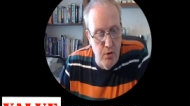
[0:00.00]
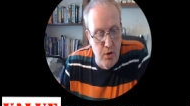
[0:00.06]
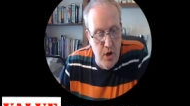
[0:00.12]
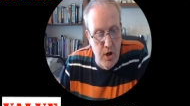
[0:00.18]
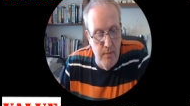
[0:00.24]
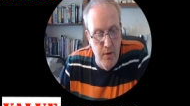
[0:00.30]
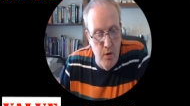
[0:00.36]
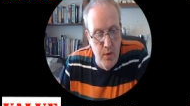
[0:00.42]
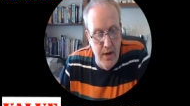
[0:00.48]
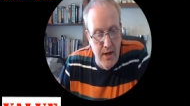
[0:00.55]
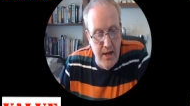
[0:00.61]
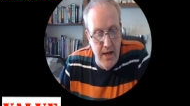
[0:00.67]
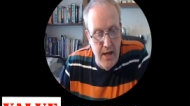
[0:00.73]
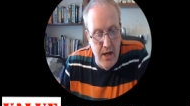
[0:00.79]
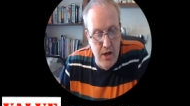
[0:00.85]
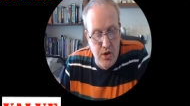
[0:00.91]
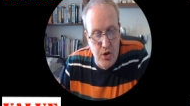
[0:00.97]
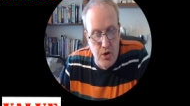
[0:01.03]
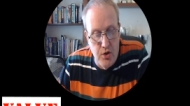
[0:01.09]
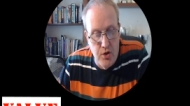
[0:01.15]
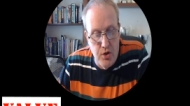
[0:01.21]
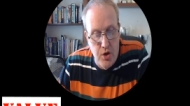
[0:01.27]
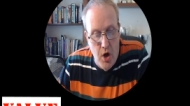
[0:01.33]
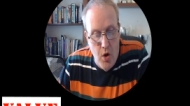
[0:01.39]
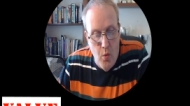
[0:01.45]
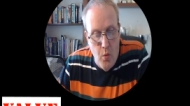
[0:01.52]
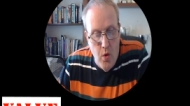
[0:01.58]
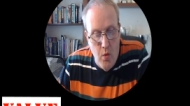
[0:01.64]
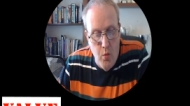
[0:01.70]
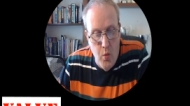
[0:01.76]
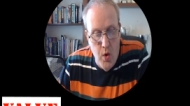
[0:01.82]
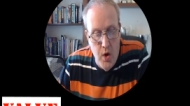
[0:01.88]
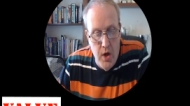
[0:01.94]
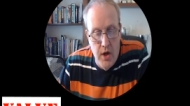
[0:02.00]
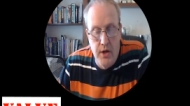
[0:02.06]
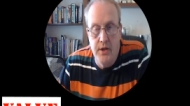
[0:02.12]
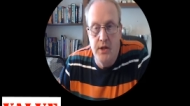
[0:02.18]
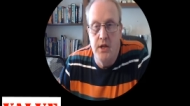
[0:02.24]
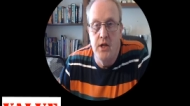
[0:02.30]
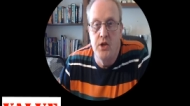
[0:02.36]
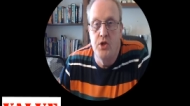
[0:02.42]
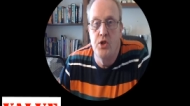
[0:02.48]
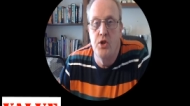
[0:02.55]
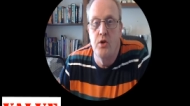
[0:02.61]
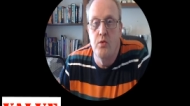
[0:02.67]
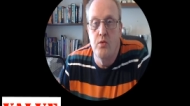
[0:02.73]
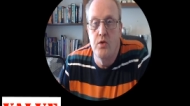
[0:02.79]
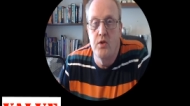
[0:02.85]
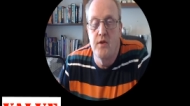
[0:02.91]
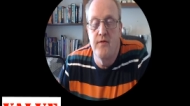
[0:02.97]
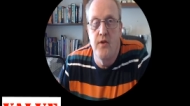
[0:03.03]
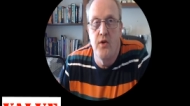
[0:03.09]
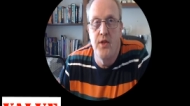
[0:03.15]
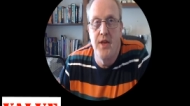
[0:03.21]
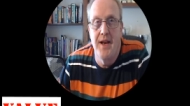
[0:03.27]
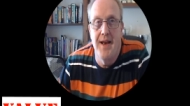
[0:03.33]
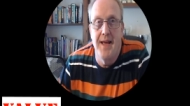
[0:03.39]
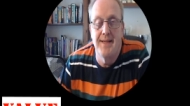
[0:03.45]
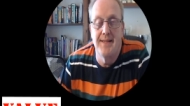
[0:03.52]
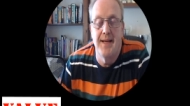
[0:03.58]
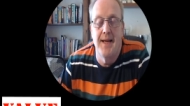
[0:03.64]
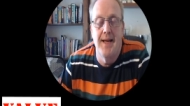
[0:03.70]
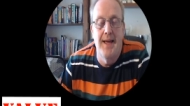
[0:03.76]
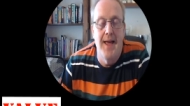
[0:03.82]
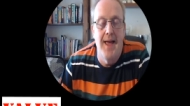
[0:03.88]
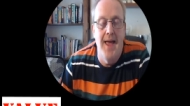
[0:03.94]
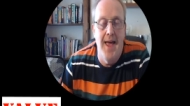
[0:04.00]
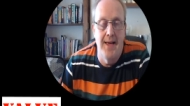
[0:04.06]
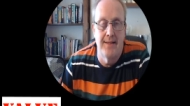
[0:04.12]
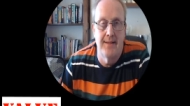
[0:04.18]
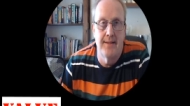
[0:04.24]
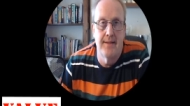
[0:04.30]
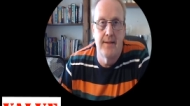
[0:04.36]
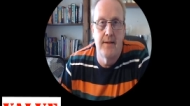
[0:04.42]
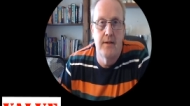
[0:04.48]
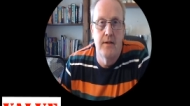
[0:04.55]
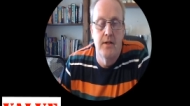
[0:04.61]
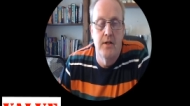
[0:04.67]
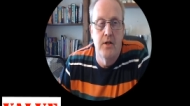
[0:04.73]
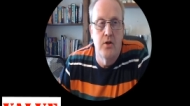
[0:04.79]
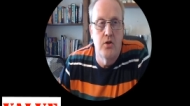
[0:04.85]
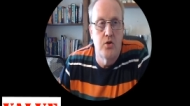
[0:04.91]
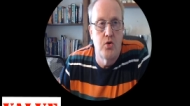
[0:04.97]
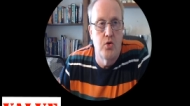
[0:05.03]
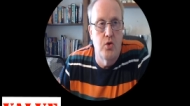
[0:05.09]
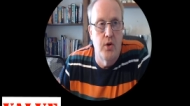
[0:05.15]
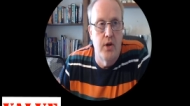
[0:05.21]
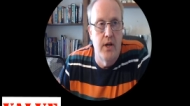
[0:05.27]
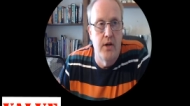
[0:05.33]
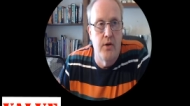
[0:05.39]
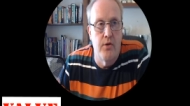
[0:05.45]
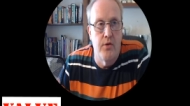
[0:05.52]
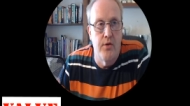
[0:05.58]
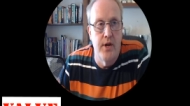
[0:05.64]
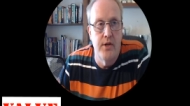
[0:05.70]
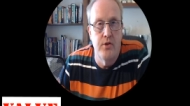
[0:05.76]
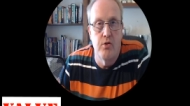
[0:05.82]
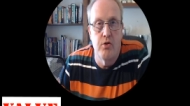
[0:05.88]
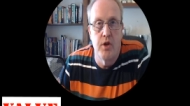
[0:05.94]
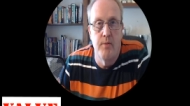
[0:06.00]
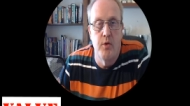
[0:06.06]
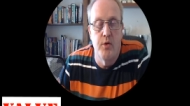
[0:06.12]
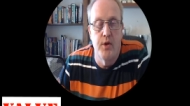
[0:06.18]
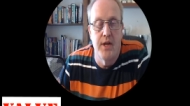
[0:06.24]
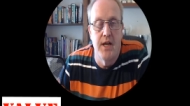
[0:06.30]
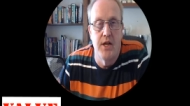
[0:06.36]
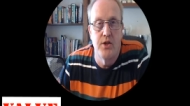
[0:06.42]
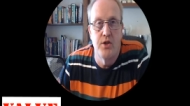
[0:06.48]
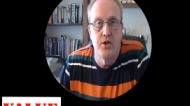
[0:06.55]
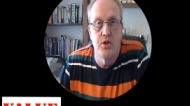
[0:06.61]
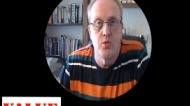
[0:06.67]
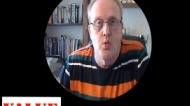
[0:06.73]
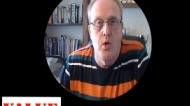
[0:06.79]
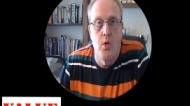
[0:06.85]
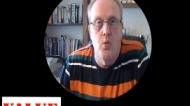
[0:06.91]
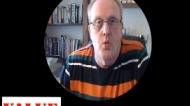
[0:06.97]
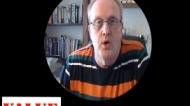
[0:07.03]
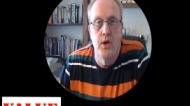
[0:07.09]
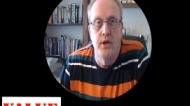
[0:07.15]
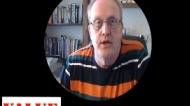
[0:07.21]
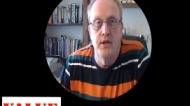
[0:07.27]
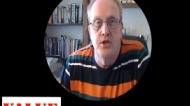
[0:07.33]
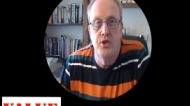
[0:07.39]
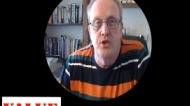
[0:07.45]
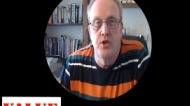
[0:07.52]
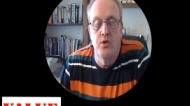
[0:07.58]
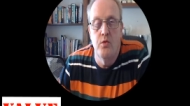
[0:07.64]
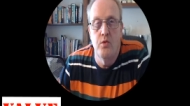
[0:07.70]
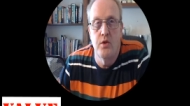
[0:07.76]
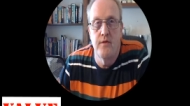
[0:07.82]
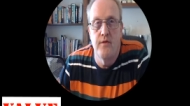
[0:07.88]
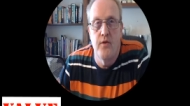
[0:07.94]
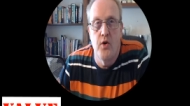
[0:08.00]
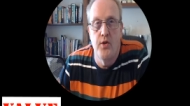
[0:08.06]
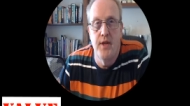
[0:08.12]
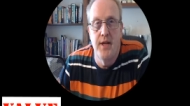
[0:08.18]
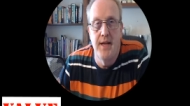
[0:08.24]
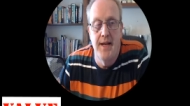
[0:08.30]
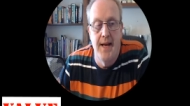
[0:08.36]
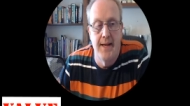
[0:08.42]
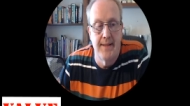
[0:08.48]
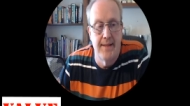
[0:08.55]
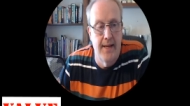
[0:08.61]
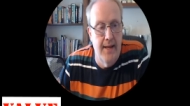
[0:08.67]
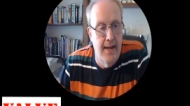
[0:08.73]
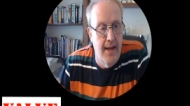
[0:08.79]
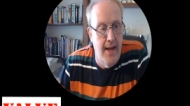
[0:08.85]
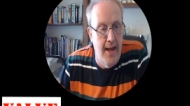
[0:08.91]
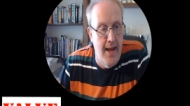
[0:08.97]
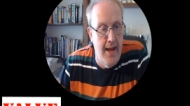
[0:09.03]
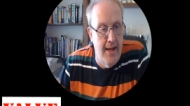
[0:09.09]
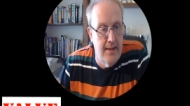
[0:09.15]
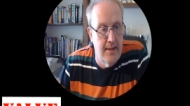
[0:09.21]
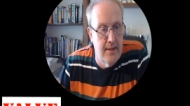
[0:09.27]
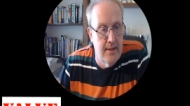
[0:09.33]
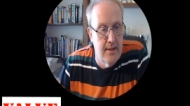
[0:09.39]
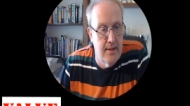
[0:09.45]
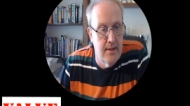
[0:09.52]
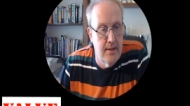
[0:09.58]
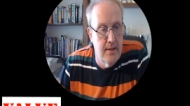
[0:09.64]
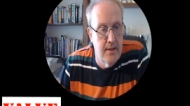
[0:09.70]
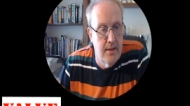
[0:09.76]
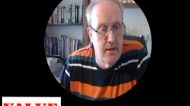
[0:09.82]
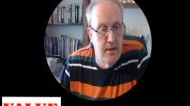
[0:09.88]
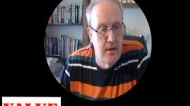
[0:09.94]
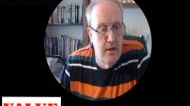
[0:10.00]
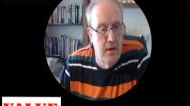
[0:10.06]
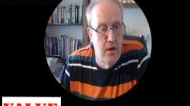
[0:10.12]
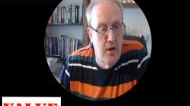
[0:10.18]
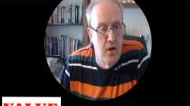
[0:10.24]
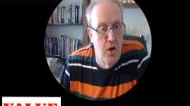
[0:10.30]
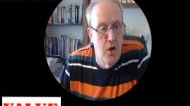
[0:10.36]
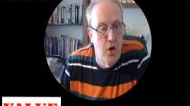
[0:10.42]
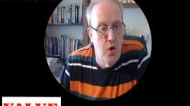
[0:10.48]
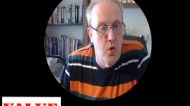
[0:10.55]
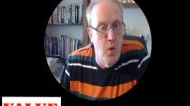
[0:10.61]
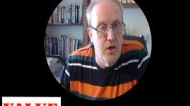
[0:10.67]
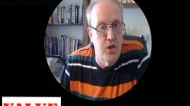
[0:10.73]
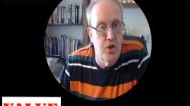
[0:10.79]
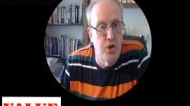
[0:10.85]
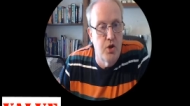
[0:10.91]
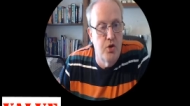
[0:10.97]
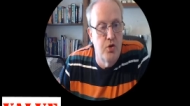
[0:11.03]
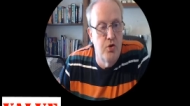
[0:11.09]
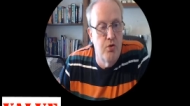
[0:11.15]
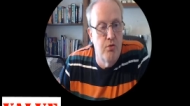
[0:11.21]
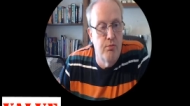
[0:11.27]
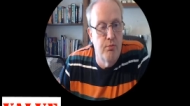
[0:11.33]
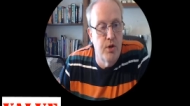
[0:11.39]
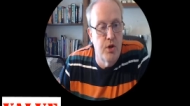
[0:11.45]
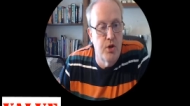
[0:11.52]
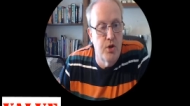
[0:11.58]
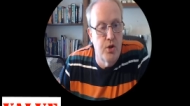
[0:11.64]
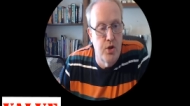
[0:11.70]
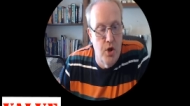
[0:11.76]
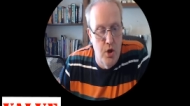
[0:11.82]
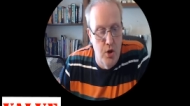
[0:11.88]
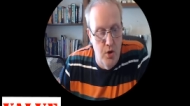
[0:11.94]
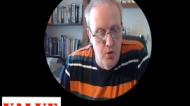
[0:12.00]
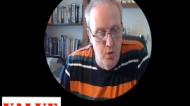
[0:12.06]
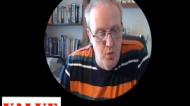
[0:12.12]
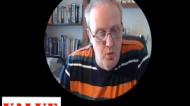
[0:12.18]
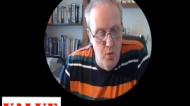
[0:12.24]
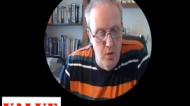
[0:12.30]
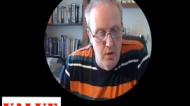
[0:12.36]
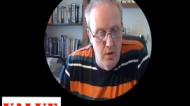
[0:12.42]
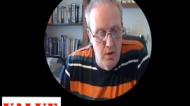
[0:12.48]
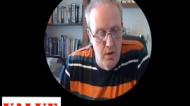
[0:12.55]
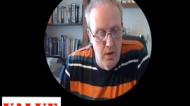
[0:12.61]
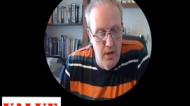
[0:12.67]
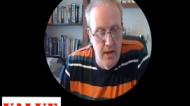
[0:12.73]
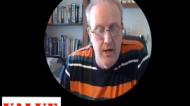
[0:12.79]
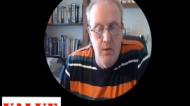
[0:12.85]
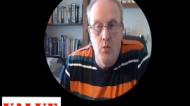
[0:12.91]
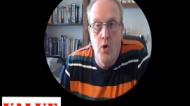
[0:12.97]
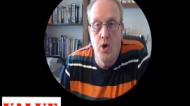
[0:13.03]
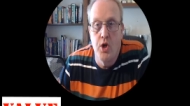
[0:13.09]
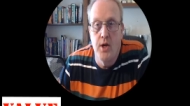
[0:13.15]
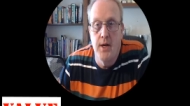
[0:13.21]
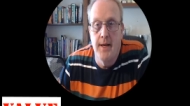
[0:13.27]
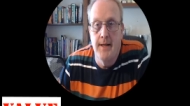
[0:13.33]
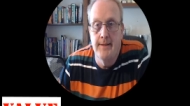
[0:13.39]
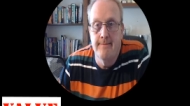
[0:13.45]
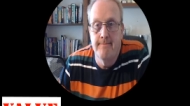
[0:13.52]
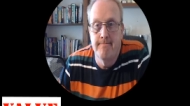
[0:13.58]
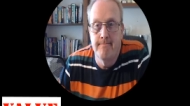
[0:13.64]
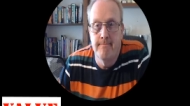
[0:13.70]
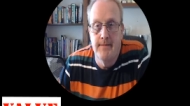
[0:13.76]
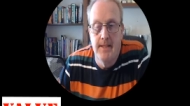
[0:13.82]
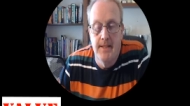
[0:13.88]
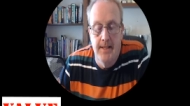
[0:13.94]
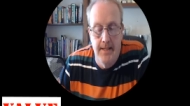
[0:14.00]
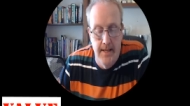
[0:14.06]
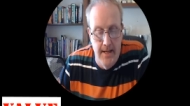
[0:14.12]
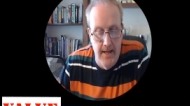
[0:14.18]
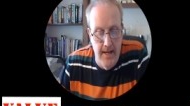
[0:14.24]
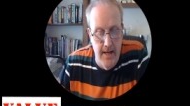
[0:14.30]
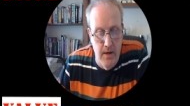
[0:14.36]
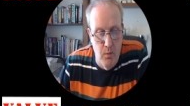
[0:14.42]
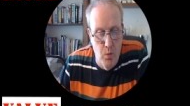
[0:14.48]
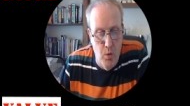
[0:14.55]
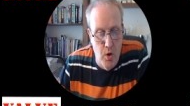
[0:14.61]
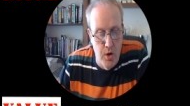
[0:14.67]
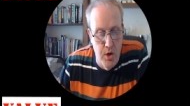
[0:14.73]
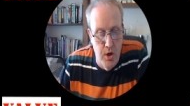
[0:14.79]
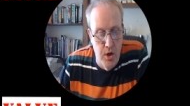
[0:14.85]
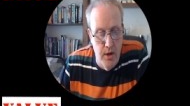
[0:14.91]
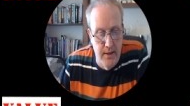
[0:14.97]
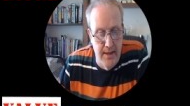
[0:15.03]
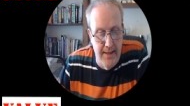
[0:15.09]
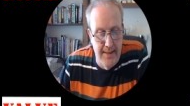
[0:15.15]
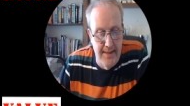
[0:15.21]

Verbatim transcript: communications, what word is used for the letter S? So in our radio communications, what word is used for the letter S? Question number two. In what year? In what year did